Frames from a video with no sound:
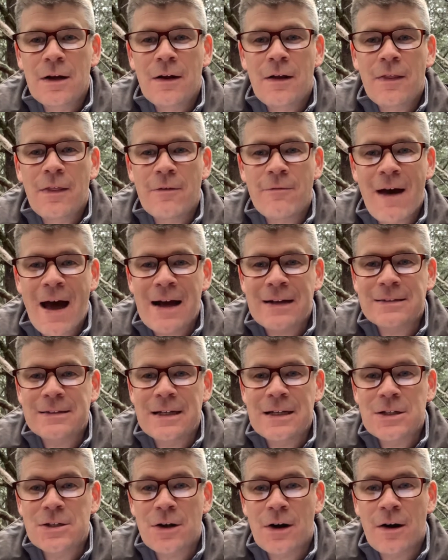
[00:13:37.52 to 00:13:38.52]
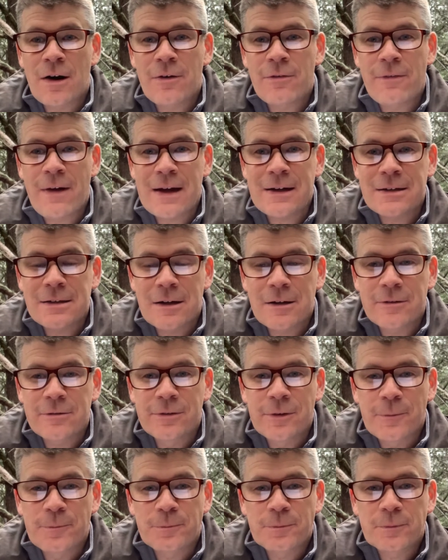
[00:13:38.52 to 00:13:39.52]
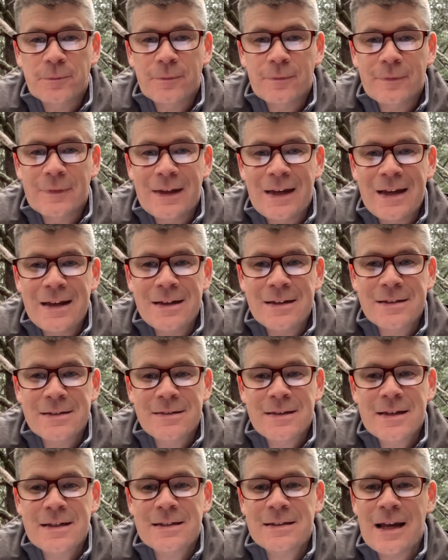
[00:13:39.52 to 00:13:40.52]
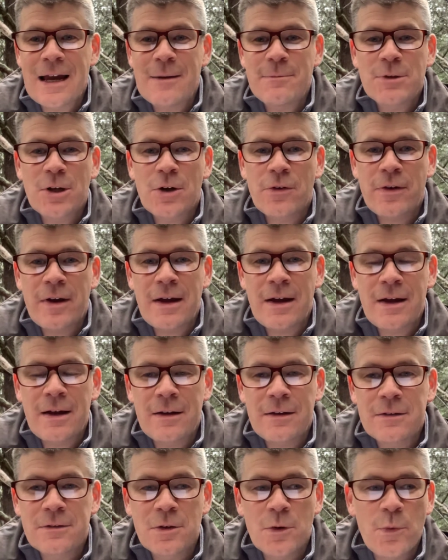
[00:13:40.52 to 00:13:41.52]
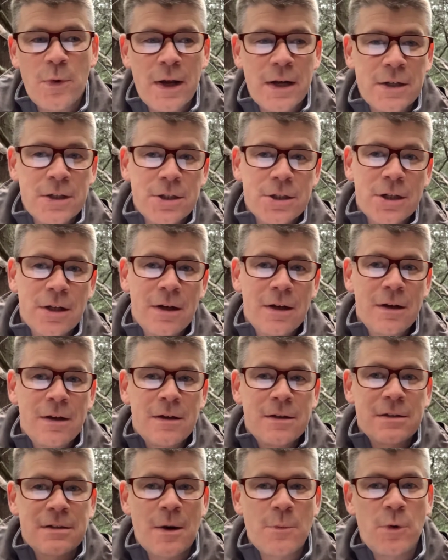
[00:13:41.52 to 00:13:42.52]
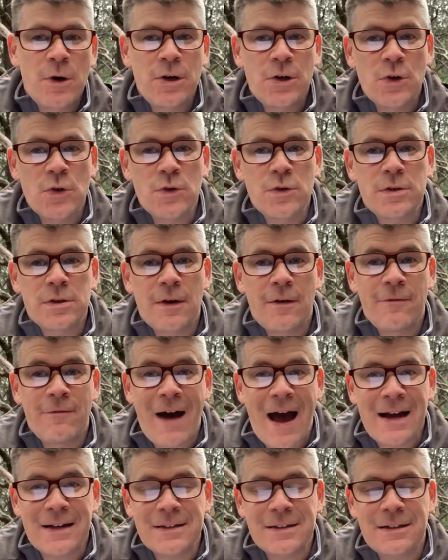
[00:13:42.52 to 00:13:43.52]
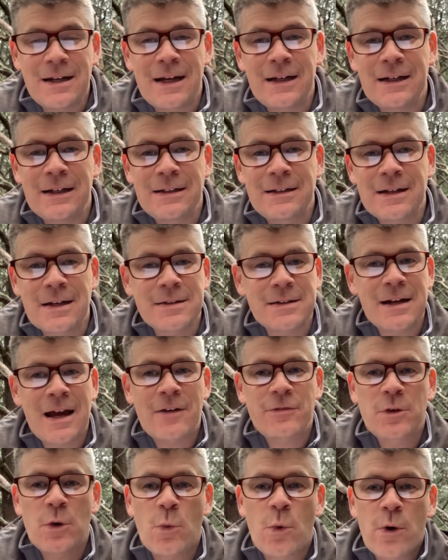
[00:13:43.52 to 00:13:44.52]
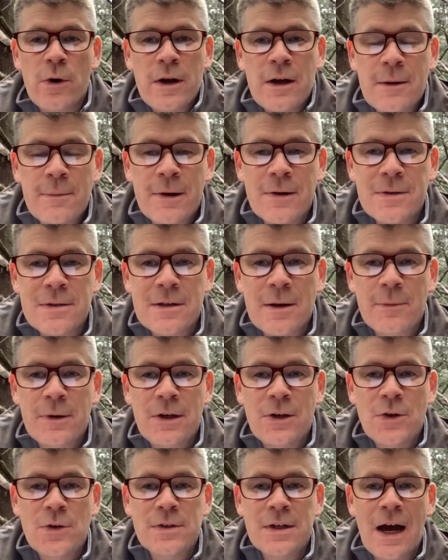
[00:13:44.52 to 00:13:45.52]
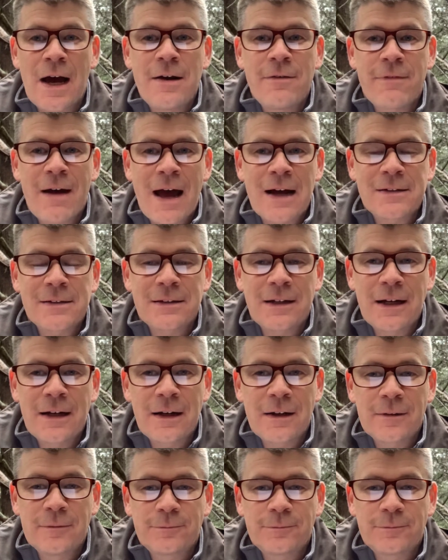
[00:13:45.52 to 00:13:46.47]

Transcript: the vaccines are effective is the same degree to which someone who's vaccinated doesn't have to worry about someone who's unvaccinated.